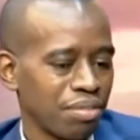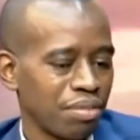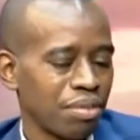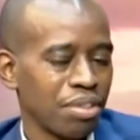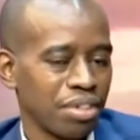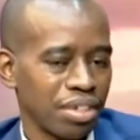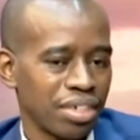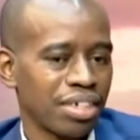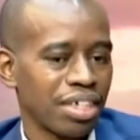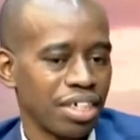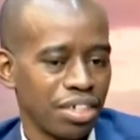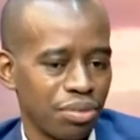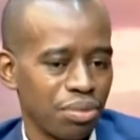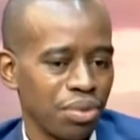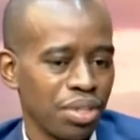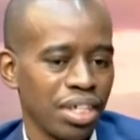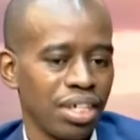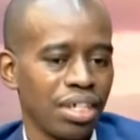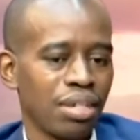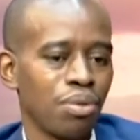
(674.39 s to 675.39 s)
of course,
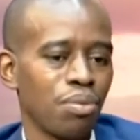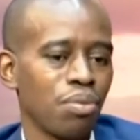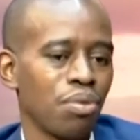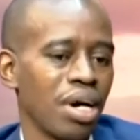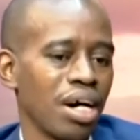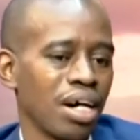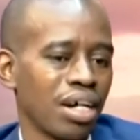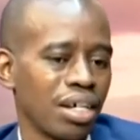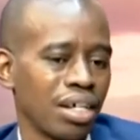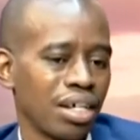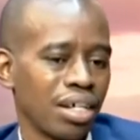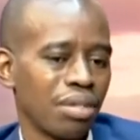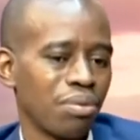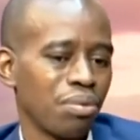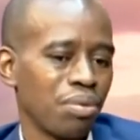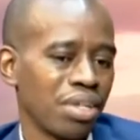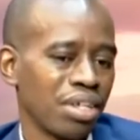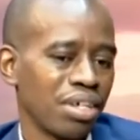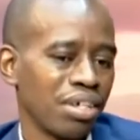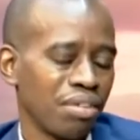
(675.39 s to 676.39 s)
as we work
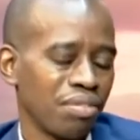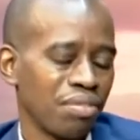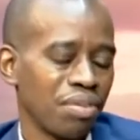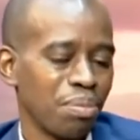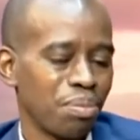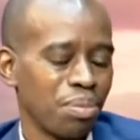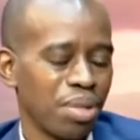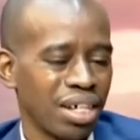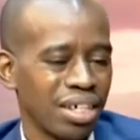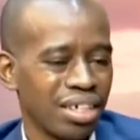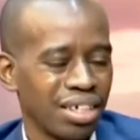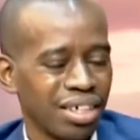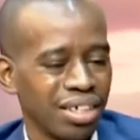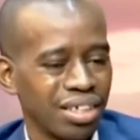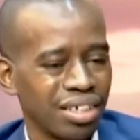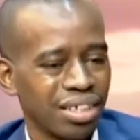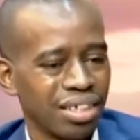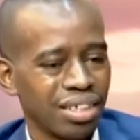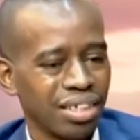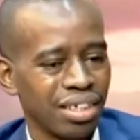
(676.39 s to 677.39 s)
with different
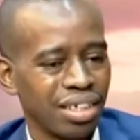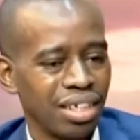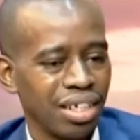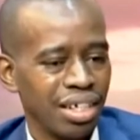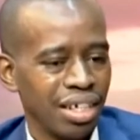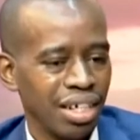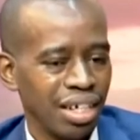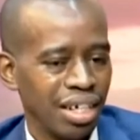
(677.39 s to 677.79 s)
partners,